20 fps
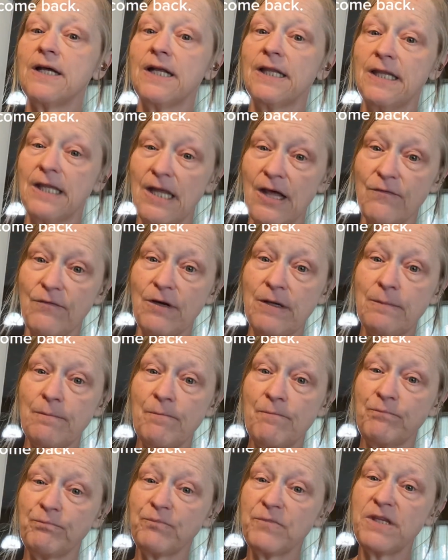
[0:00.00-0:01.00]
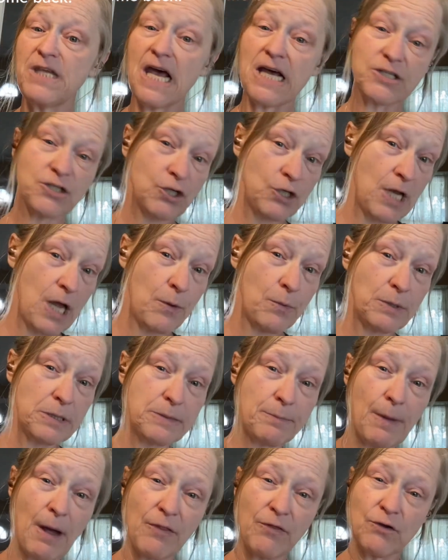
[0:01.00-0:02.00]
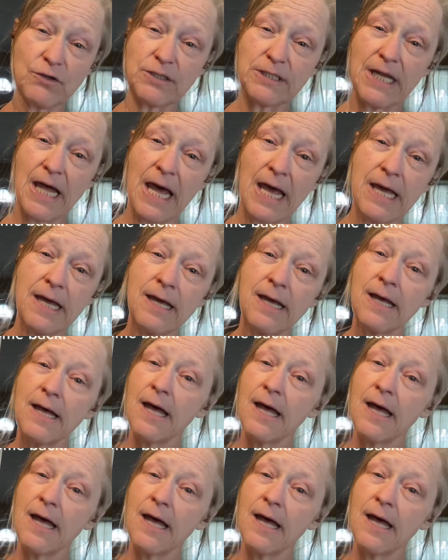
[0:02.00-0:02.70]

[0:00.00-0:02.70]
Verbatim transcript: living. Yesterday was Mother's Day.